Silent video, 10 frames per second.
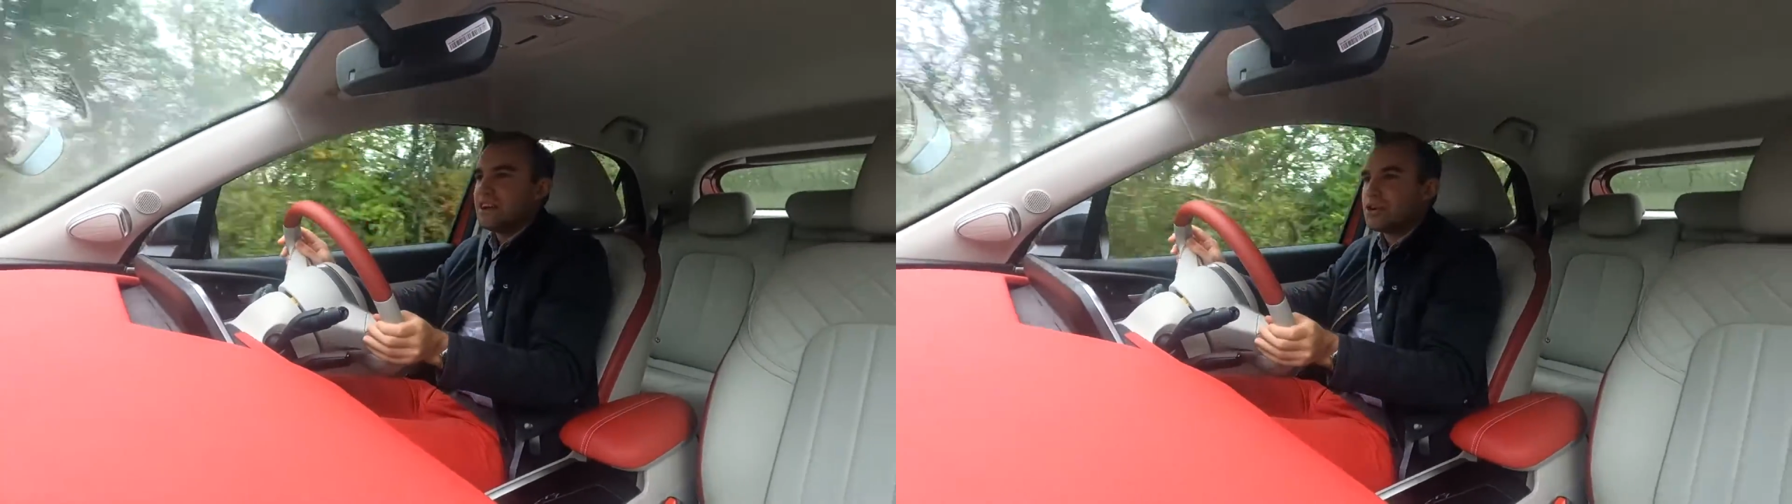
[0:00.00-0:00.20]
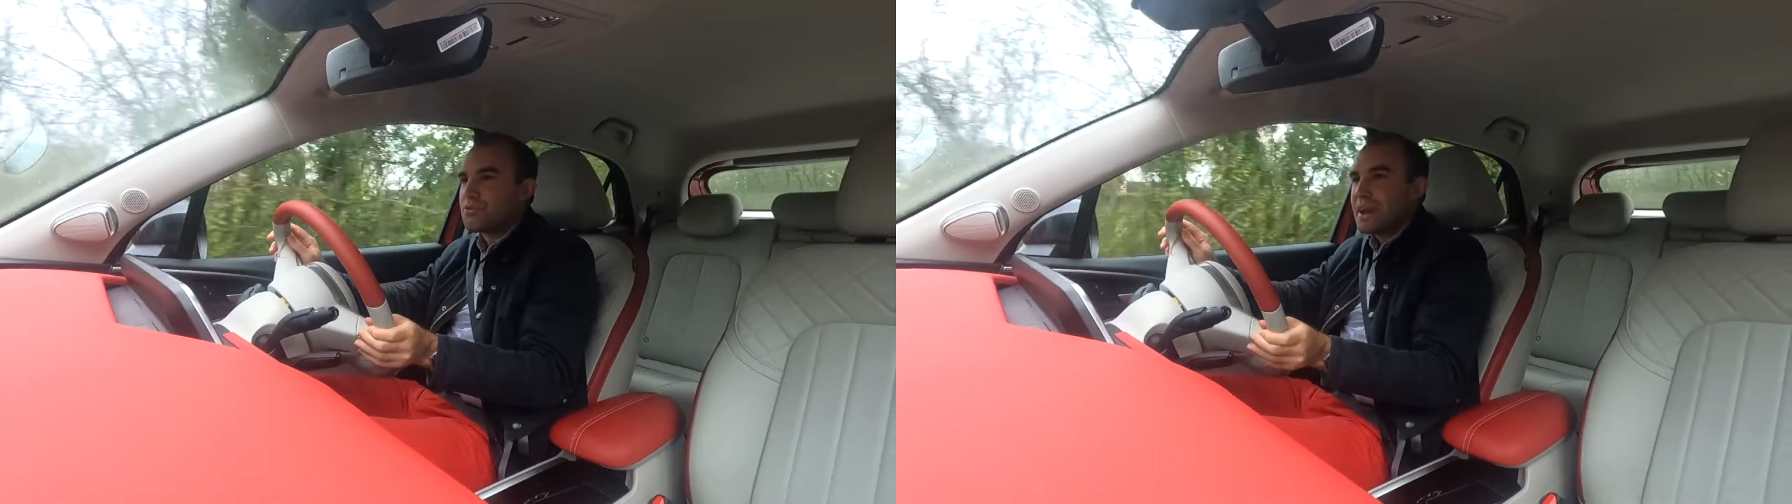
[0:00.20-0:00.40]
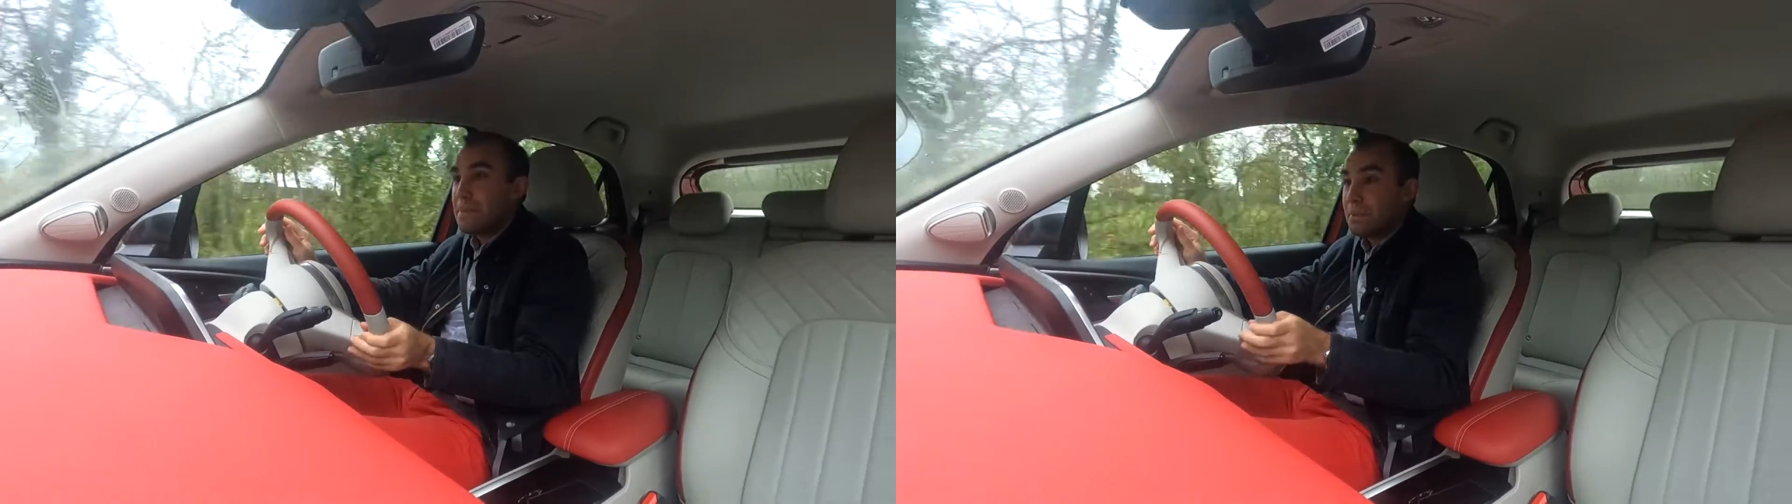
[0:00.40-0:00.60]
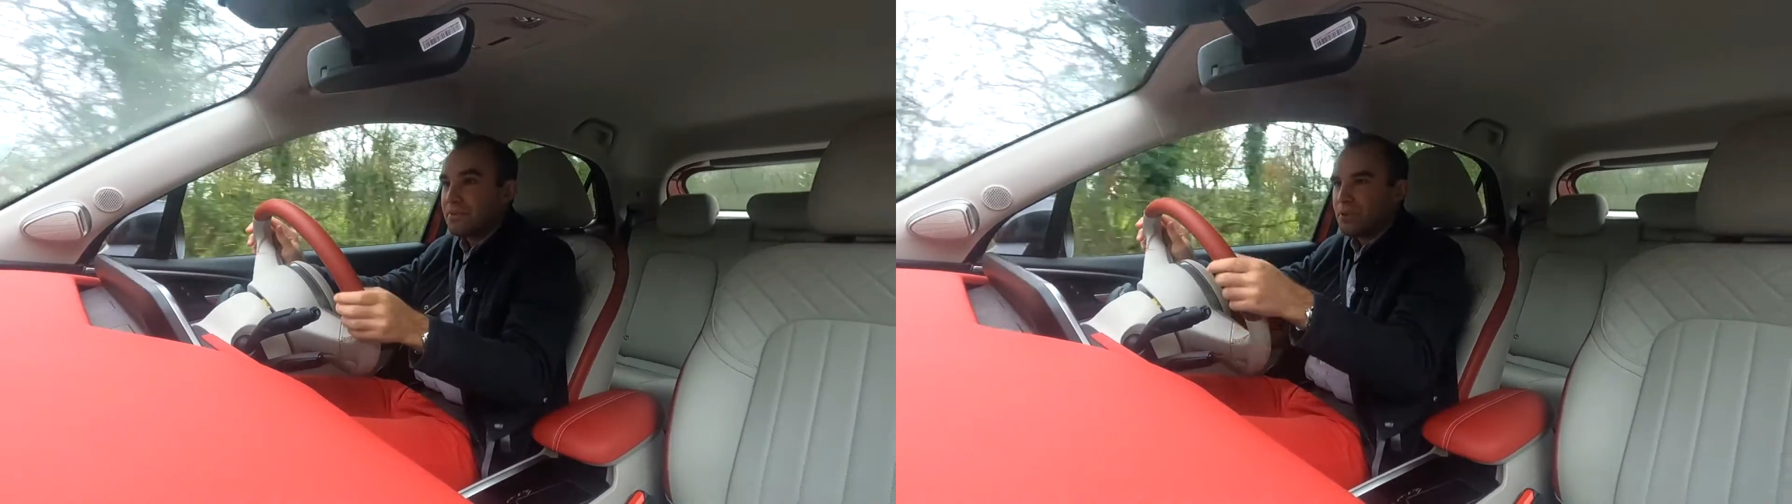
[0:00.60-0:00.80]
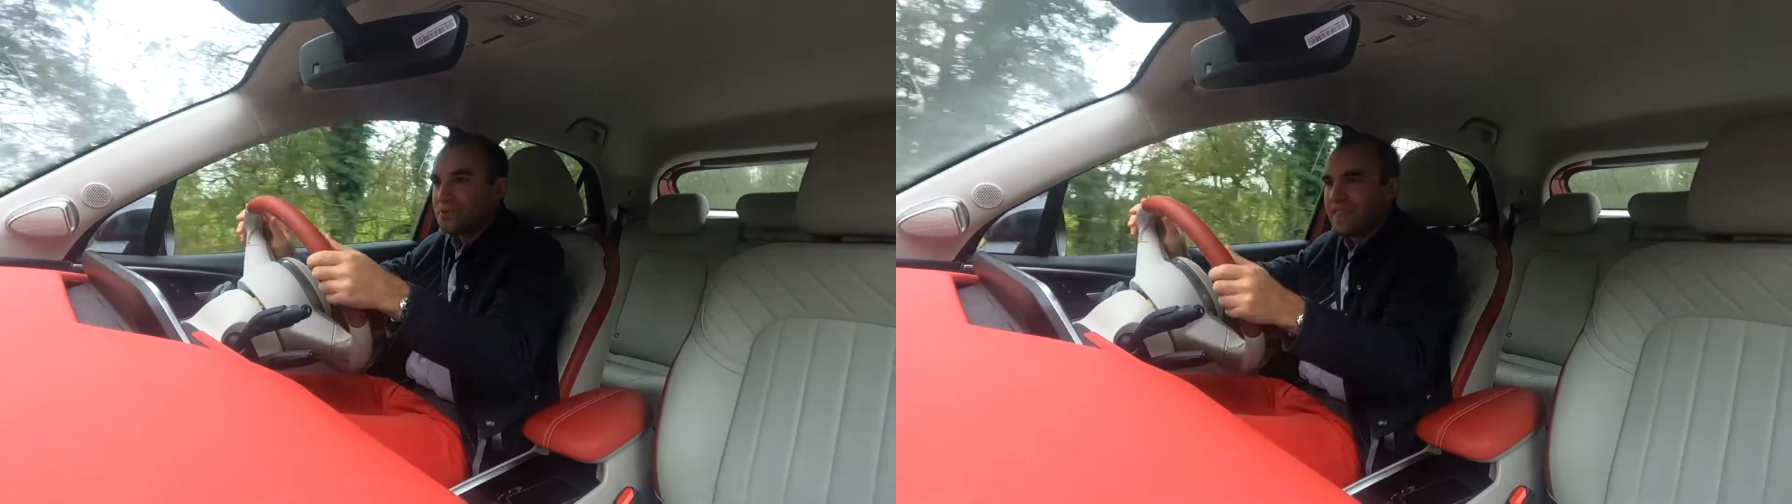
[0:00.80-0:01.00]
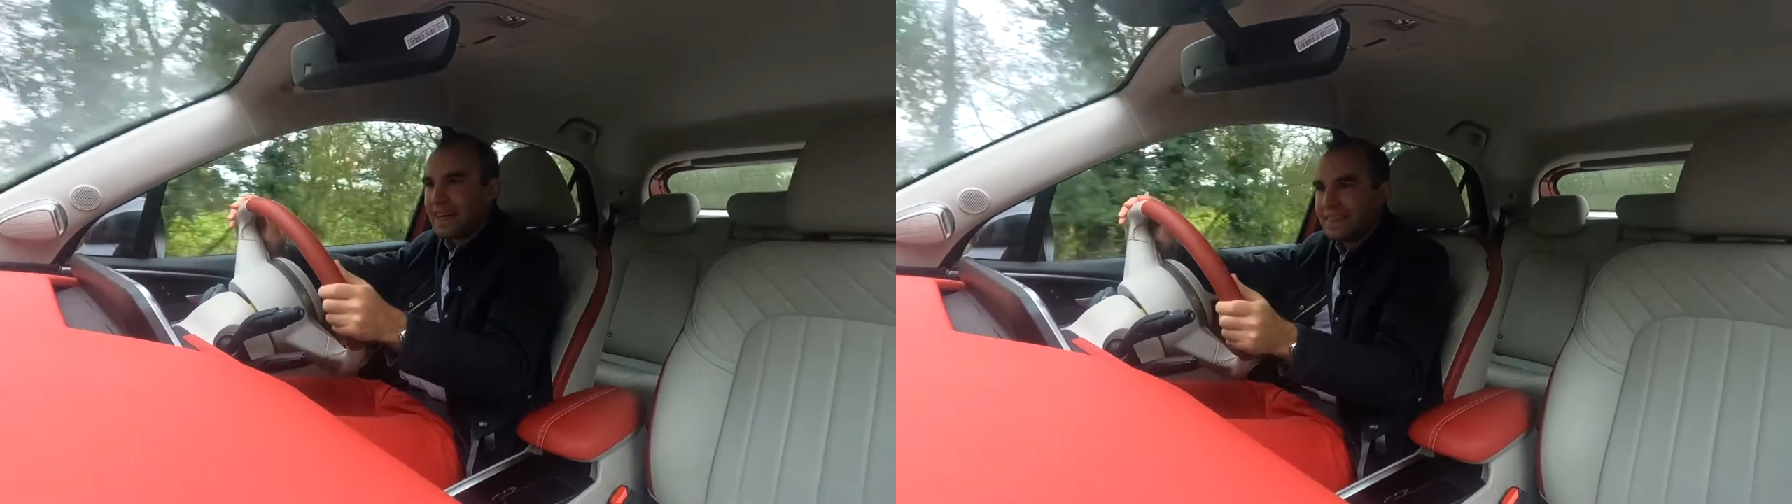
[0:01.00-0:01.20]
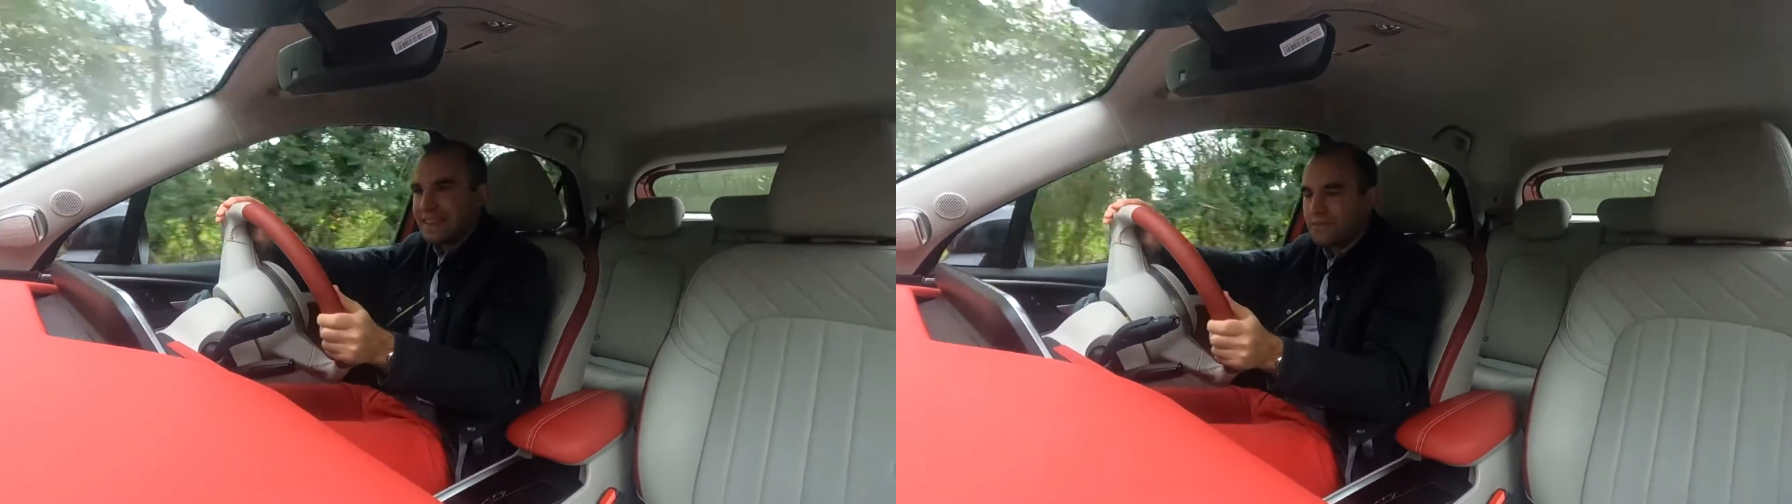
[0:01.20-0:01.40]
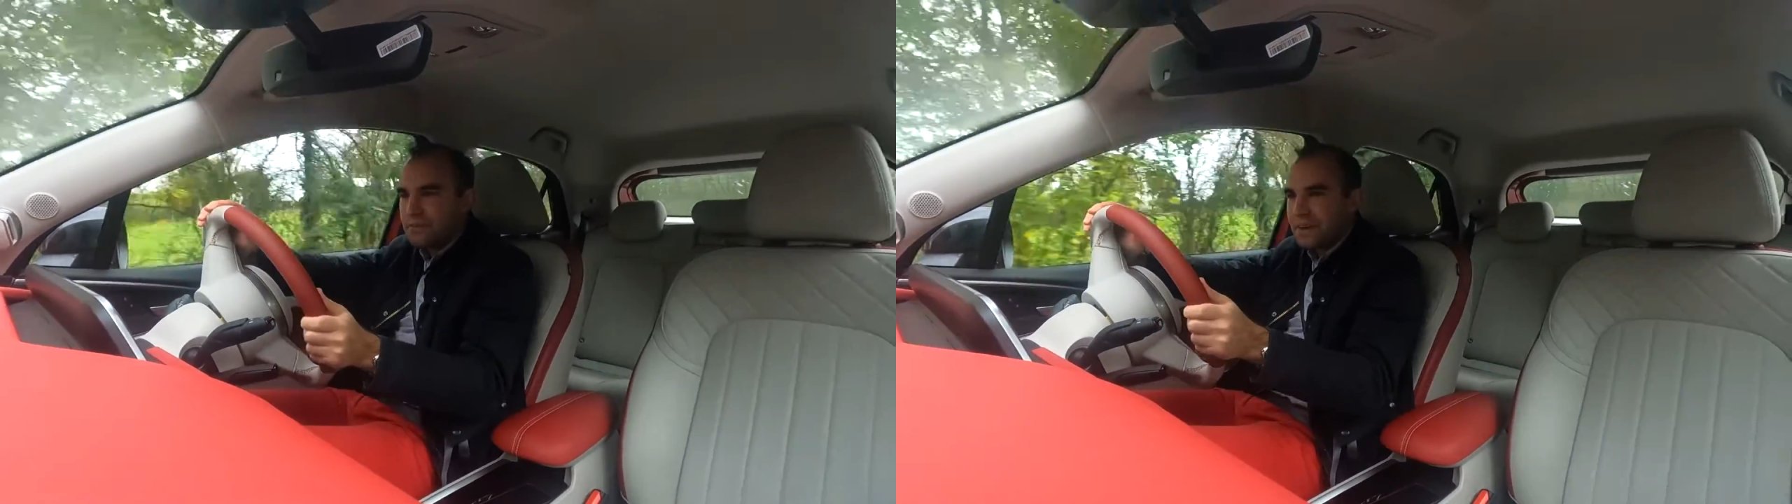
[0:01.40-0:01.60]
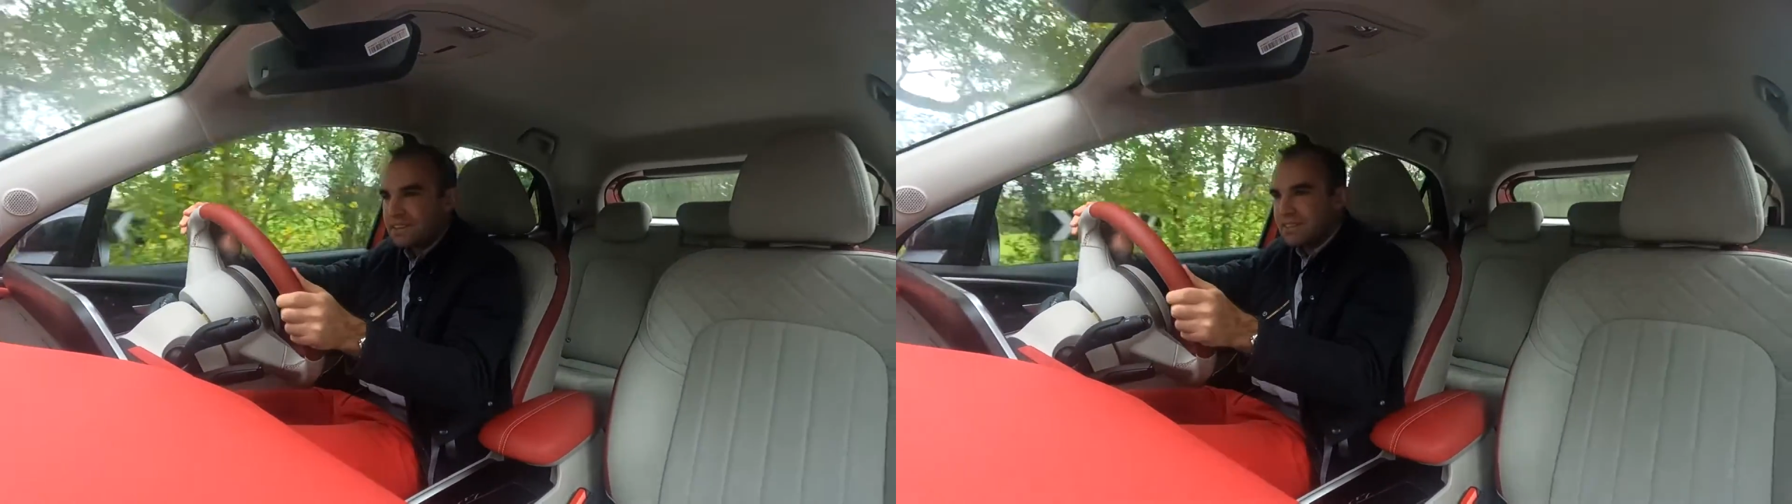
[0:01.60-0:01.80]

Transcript: grip, and of course that then affects